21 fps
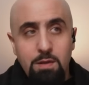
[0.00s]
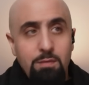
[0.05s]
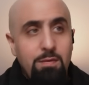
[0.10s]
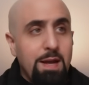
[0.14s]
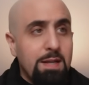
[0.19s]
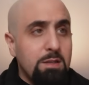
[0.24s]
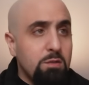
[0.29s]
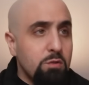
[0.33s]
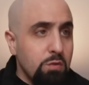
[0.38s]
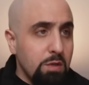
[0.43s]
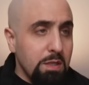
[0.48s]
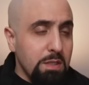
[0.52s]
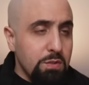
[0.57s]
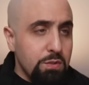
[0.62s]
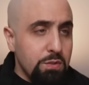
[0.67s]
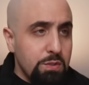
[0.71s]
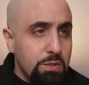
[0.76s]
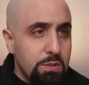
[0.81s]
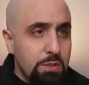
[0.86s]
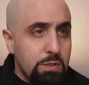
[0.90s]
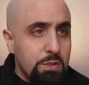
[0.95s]
They've had
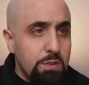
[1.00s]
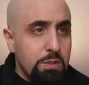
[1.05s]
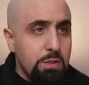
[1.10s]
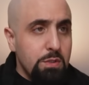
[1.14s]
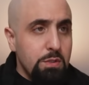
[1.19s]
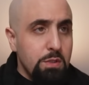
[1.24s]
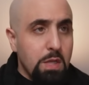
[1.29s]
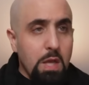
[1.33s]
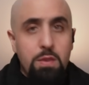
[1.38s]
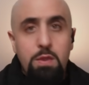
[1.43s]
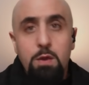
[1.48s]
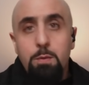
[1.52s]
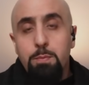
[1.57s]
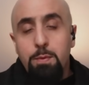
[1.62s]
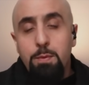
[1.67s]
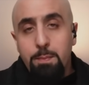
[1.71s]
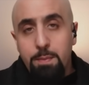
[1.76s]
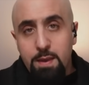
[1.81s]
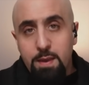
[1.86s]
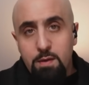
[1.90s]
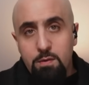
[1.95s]
drills, and they're
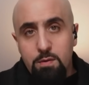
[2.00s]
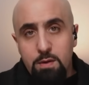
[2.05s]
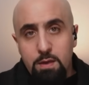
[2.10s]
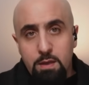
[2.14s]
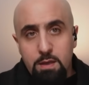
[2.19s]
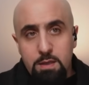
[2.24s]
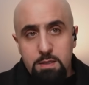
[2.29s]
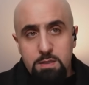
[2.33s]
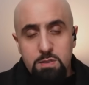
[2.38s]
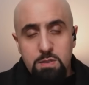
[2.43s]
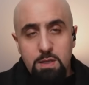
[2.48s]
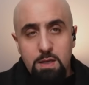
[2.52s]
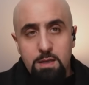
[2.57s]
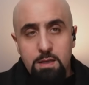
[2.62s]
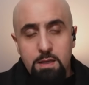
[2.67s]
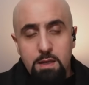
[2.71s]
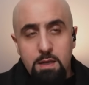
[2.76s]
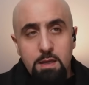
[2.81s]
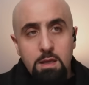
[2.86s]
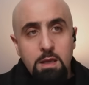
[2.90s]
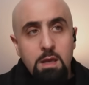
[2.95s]
preparing in
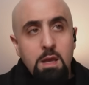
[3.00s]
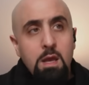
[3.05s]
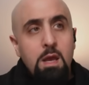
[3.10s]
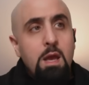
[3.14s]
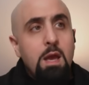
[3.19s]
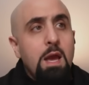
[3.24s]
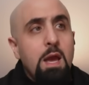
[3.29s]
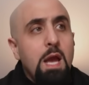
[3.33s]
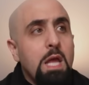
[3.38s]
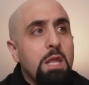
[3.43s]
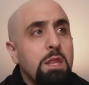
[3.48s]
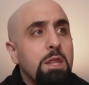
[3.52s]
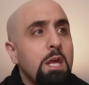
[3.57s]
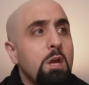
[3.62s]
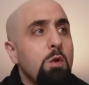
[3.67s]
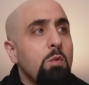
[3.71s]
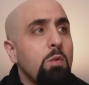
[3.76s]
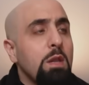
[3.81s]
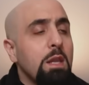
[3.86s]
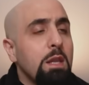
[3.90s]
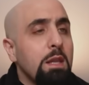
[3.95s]
Sinai, and
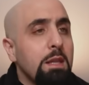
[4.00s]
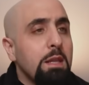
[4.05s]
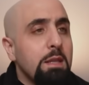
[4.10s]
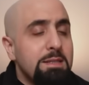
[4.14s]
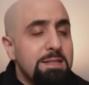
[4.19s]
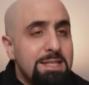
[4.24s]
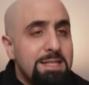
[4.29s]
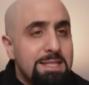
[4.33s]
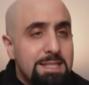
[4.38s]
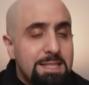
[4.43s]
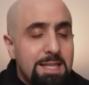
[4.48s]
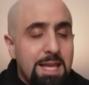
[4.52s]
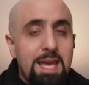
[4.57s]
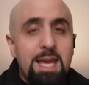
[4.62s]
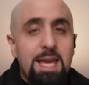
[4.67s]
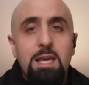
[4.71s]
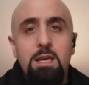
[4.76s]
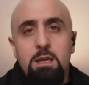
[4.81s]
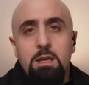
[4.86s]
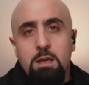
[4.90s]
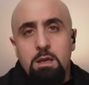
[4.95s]
they will
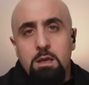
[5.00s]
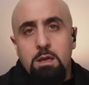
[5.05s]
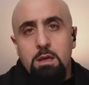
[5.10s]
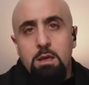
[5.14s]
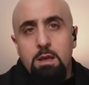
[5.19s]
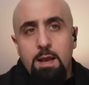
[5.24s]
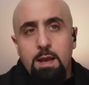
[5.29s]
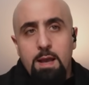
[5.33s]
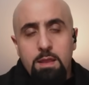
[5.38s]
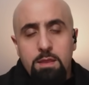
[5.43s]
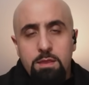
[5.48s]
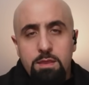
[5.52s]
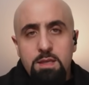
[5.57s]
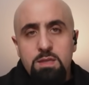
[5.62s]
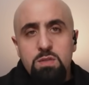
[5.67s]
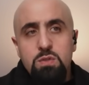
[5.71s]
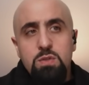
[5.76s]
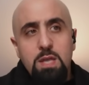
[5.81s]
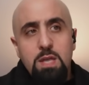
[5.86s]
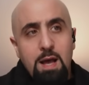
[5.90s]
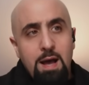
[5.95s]
stay at
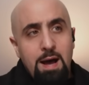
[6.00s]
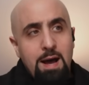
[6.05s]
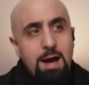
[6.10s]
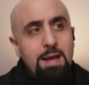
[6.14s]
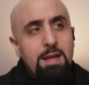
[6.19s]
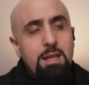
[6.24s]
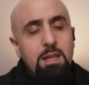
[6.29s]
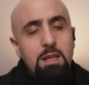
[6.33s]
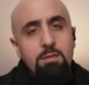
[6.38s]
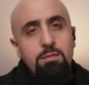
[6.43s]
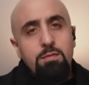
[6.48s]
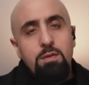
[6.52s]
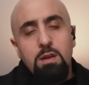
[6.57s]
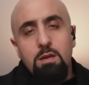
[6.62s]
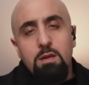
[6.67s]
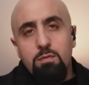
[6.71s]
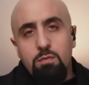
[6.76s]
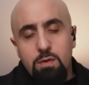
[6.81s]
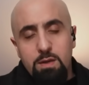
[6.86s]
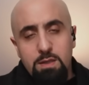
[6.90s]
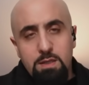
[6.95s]
this high
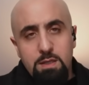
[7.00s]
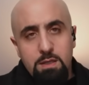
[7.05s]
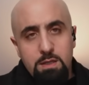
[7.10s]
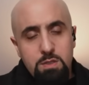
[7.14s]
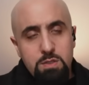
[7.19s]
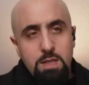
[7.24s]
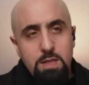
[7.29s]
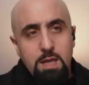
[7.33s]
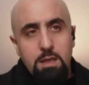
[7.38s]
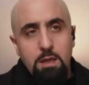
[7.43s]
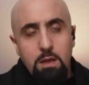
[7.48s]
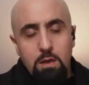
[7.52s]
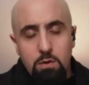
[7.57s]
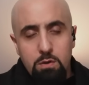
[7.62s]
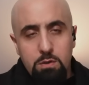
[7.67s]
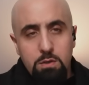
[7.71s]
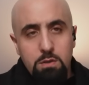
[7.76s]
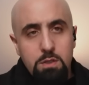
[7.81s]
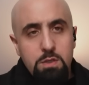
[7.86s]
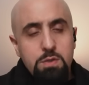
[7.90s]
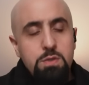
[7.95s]
level of readiness and
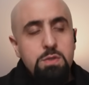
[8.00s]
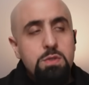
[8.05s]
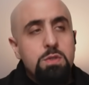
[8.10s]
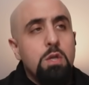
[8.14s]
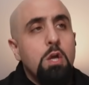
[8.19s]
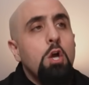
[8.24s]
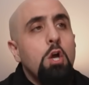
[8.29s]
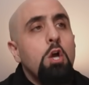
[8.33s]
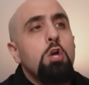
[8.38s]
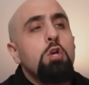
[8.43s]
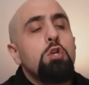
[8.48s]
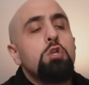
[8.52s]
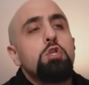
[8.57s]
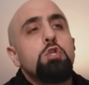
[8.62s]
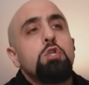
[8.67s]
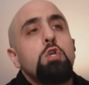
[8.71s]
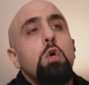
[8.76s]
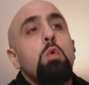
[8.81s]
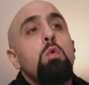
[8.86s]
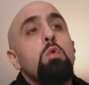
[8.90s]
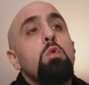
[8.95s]
alertness
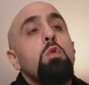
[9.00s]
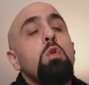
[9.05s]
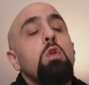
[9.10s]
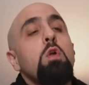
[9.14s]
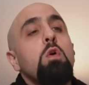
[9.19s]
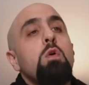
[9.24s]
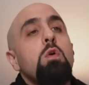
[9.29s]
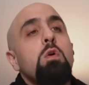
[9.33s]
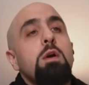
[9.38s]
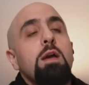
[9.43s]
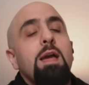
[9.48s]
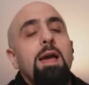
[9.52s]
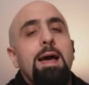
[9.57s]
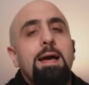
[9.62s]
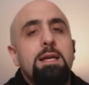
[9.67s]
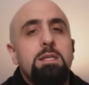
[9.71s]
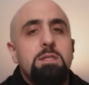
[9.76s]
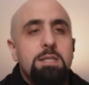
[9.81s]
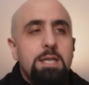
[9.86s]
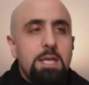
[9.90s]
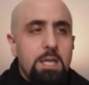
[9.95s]
so long
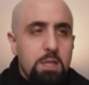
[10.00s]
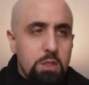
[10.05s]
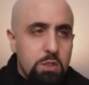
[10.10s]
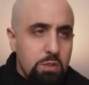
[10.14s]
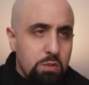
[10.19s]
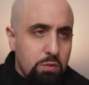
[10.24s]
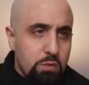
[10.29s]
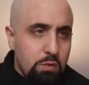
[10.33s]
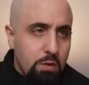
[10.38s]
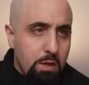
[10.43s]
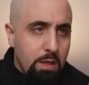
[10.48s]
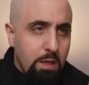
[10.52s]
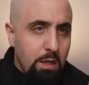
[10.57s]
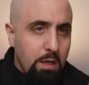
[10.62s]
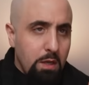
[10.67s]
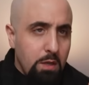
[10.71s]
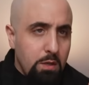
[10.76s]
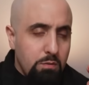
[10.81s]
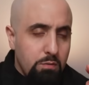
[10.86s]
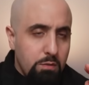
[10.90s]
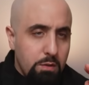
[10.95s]
as
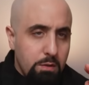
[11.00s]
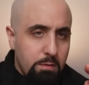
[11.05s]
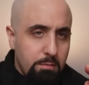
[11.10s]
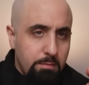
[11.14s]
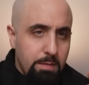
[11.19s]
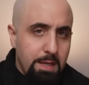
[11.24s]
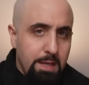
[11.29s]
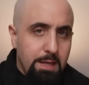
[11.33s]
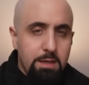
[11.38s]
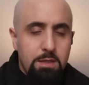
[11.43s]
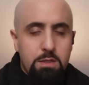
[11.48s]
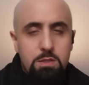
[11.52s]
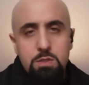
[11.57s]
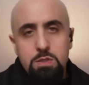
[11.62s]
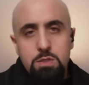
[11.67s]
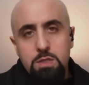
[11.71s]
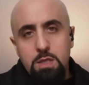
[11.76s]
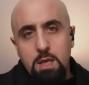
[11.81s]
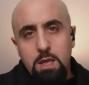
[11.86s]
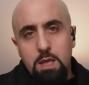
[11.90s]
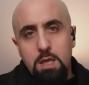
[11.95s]
Israel
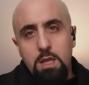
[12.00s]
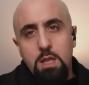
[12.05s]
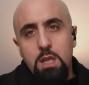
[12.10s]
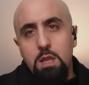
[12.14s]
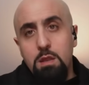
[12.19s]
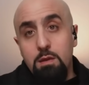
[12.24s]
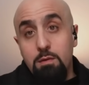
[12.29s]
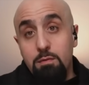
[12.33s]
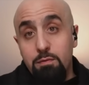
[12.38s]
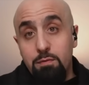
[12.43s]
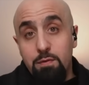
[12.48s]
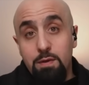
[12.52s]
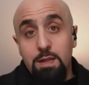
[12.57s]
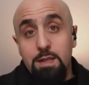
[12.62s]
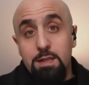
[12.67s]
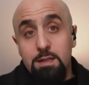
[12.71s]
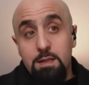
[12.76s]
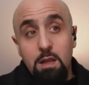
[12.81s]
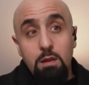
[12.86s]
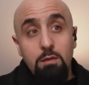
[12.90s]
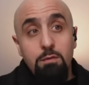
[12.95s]
remains in the
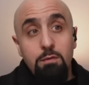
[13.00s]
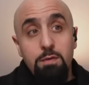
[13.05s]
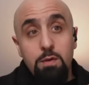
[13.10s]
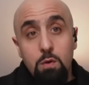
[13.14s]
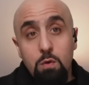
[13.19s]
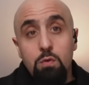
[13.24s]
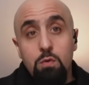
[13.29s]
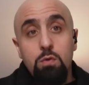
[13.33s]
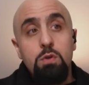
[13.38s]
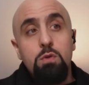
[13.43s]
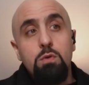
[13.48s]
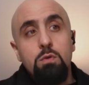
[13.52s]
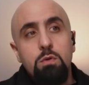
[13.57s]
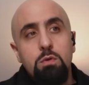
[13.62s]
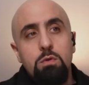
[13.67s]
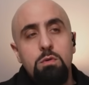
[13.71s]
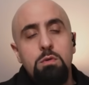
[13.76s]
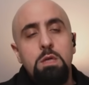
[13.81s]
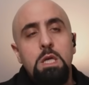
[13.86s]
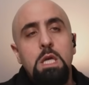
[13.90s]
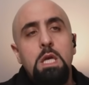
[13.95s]
Philadelphia
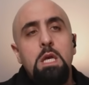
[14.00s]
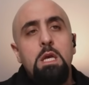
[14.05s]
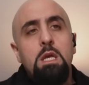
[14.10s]
corridor.